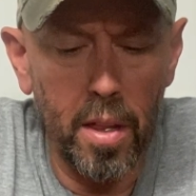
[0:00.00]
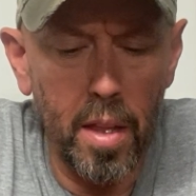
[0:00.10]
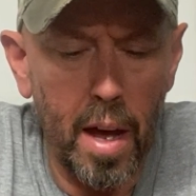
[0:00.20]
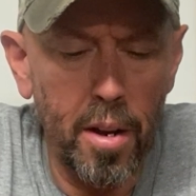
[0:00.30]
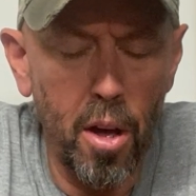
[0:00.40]

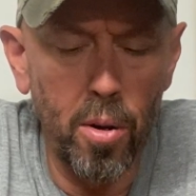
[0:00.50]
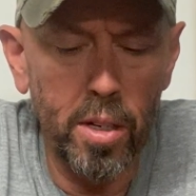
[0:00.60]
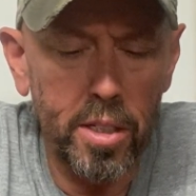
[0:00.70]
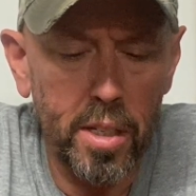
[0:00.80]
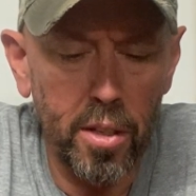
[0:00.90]
I
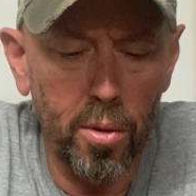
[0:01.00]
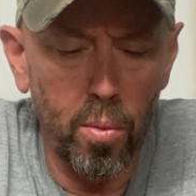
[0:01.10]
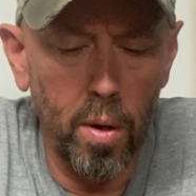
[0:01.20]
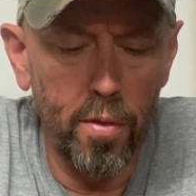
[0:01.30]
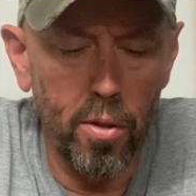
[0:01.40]
noticed the
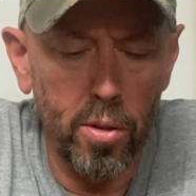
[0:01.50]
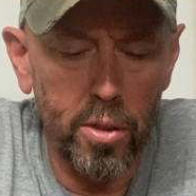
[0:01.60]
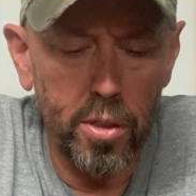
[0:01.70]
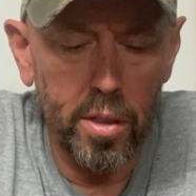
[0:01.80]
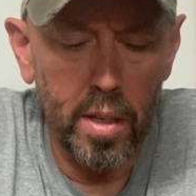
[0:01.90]

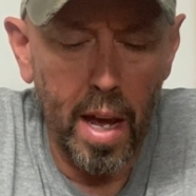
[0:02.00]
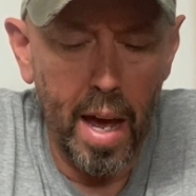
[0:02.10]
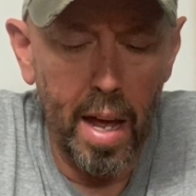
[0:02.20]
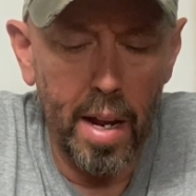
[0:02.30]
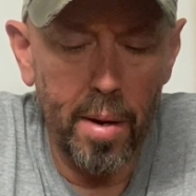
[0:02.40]
rivers
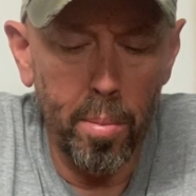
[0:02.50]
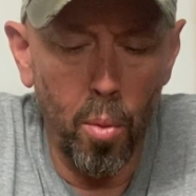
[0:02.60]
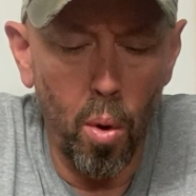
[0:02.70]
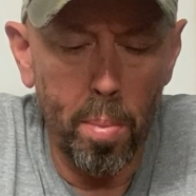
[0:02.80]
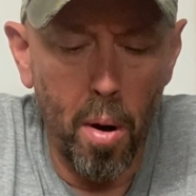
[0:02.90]
had
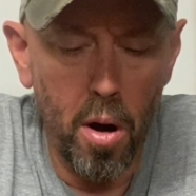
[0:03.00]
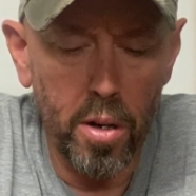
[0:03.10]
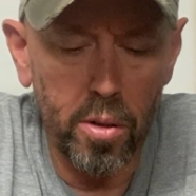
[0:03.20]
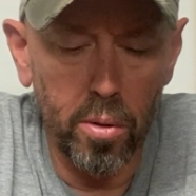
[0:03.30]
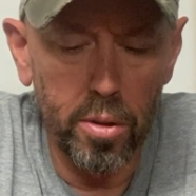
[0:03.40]
more
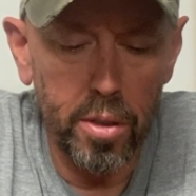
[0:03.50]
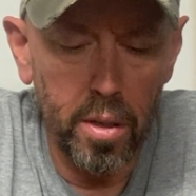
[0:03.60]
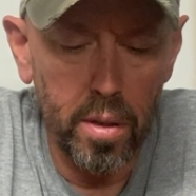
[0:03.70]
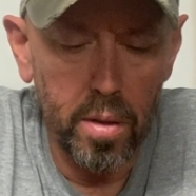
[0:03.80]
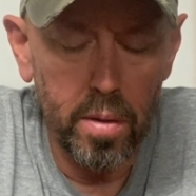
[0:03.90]
barnacles
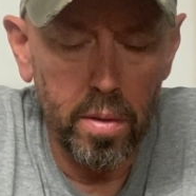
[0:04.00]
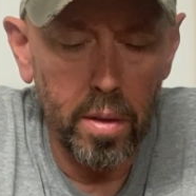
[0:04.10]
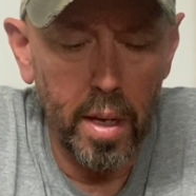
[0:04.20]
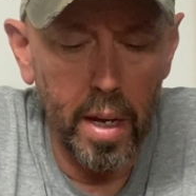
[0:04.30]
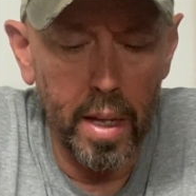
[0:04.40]

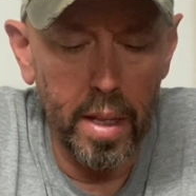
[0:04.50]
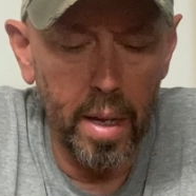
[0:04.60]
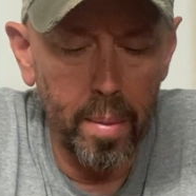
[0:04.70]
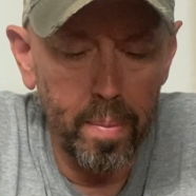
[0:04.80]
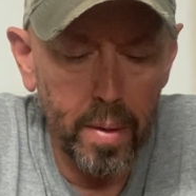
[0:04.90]
in
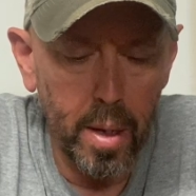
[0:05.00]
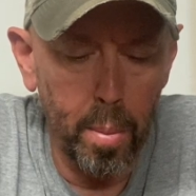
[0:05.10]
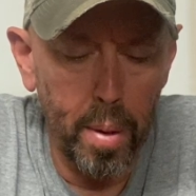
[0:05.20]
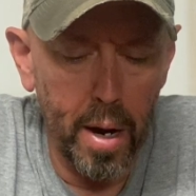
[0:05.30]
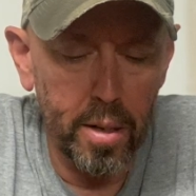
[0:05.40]
them
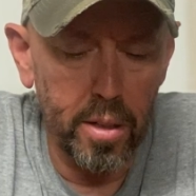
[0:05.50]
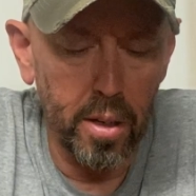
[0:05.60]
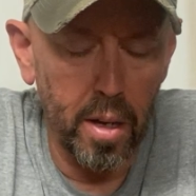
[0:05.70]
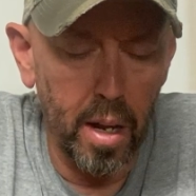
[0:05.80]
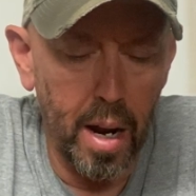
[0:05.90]
compared to
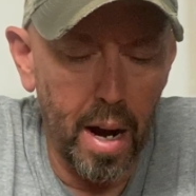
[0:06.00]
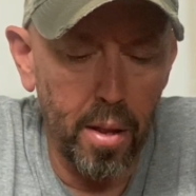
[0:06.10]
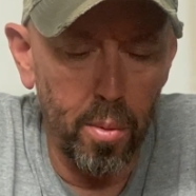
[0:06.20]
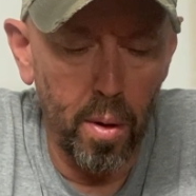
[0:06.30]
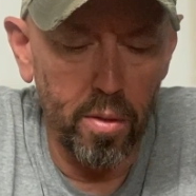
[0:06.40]
a lot of
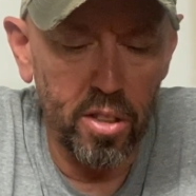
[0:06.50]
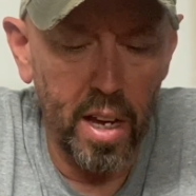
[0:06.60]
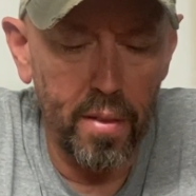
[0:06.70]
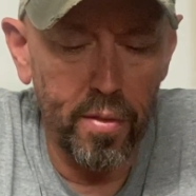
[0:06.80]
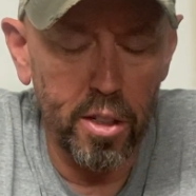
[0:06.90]
the rivers I
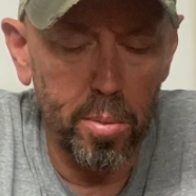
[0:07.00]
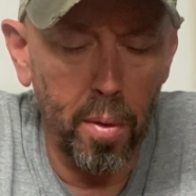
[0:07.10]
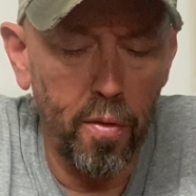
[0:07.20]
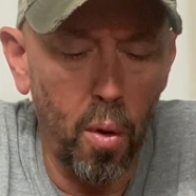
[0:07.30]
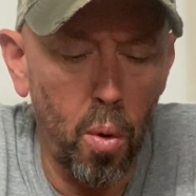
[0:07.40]
had fished
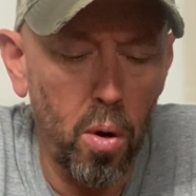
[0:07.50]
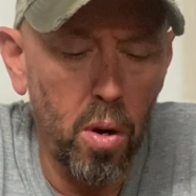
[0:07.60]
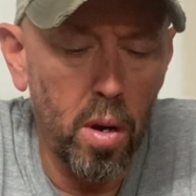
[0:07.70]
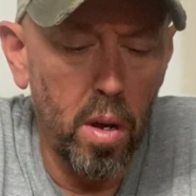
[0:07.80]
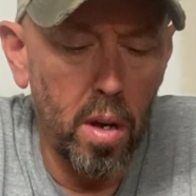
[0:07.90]
before.
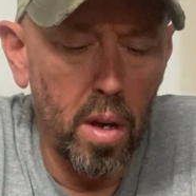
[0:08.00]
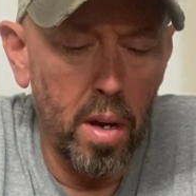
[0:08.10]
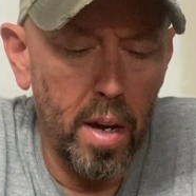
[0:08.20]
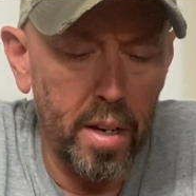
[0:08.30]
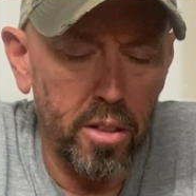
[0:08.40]

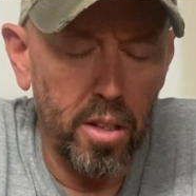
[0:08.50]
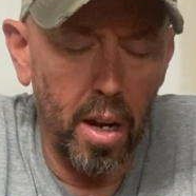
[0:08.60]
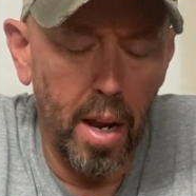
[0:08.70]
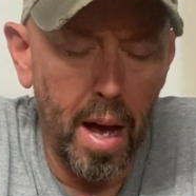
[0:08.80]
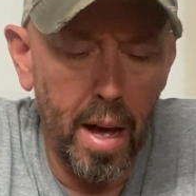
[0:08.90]
And there was a
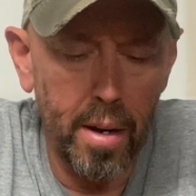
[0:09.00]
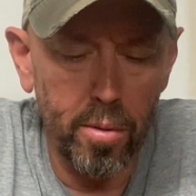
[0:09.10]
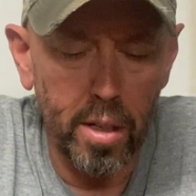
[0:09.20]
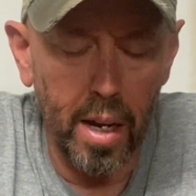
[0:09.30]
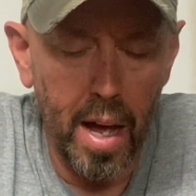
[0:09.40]

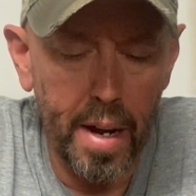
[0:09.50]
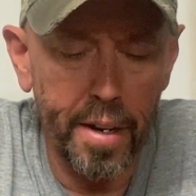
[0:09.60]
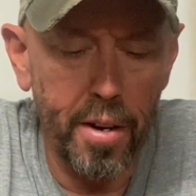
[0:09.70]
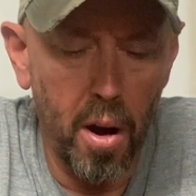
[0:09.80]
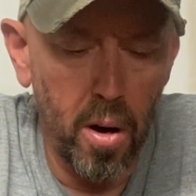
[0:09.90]
lot of
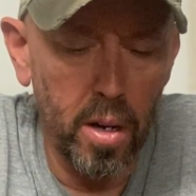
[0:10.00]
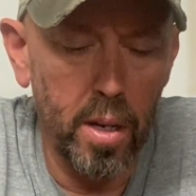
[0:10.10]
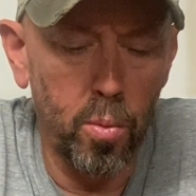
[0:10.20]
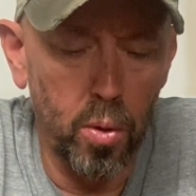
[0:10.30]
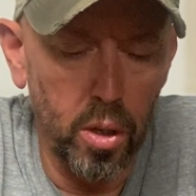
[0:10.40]
gnarly
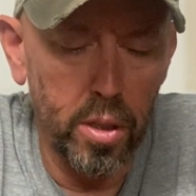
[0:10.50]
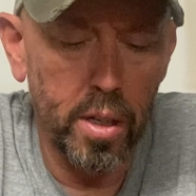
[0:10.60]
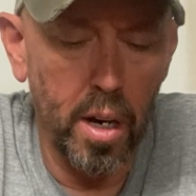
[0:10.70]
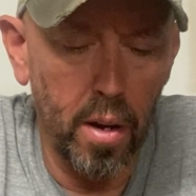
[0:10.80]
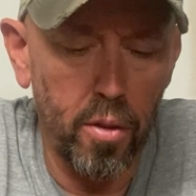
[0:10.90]
wood
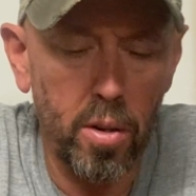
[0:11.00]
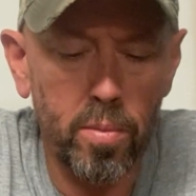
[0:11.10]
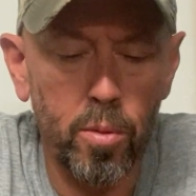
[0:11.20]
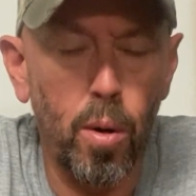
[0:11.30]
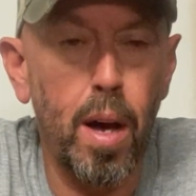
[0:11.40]
cover.
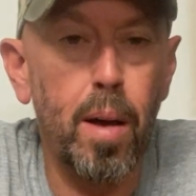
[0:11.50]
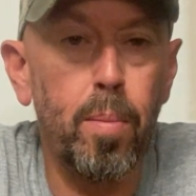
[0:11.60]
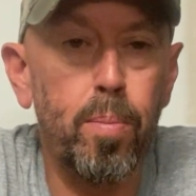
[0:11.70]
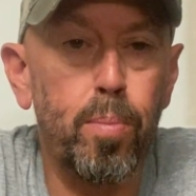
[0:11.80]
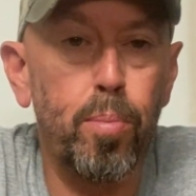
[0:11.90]
Well,
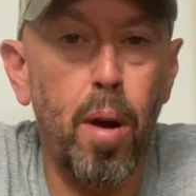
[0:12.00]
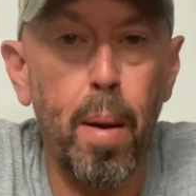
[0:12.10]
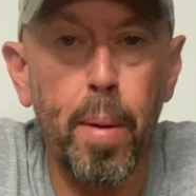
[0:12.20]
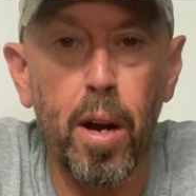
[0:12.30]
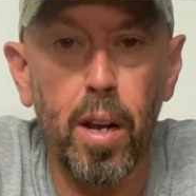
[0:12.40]
I'm
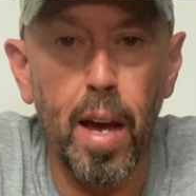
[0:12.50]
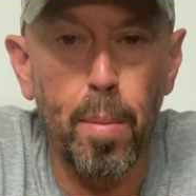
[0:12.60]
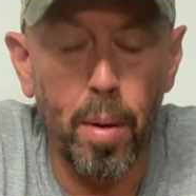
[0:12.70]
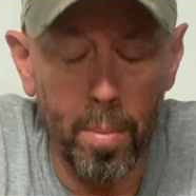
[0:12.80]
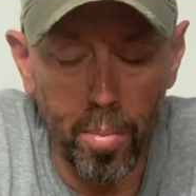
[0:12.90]

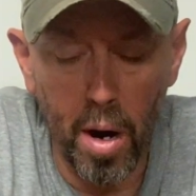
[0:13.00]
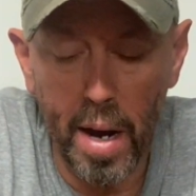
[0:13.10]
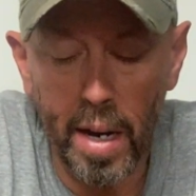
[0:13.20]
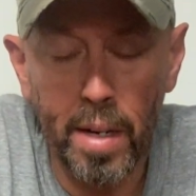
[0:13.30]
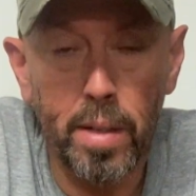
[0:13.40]
a
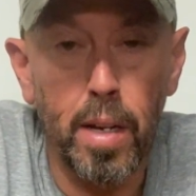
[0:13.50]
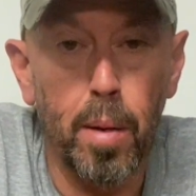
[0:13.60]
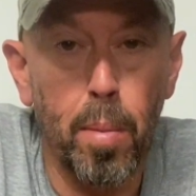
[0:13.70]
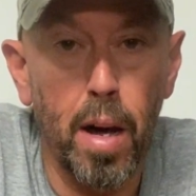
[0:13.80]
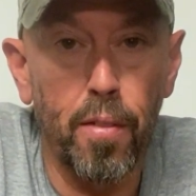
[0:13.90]
braid and
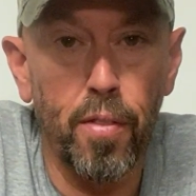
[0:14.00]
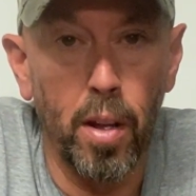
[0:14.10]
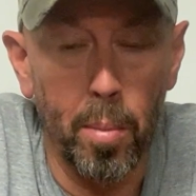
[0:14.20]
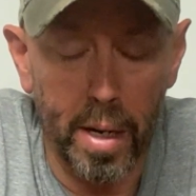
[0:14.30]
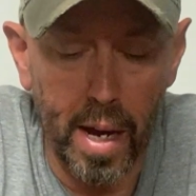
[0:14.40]

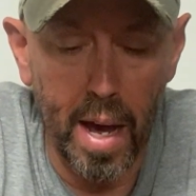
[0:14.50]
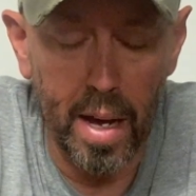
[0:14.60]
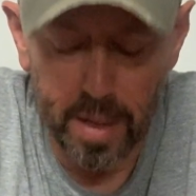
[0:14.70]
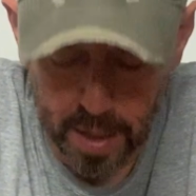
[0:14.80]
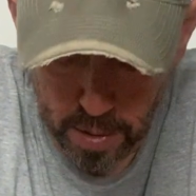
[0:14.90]
monofilament guy.
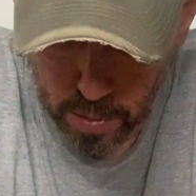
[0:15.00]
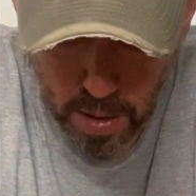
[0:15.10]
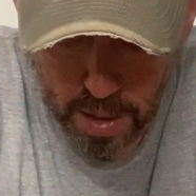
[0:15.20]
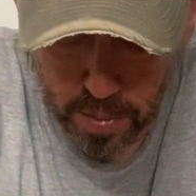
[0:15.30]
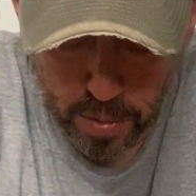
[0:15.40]
I
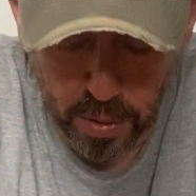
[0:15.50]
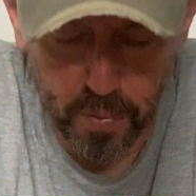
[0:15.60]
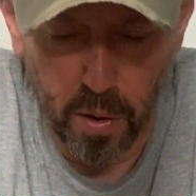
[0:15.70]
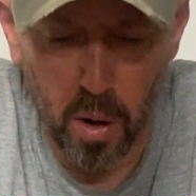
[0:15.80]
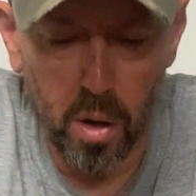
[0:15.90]
don't do
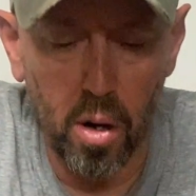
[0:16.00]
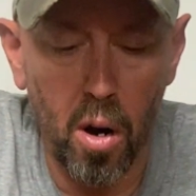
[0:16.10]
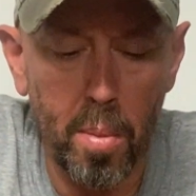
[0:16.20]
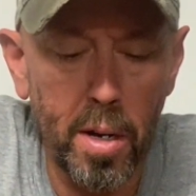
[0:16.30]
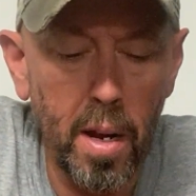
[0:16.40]

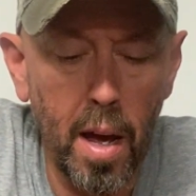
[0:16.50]
fluorocarbon.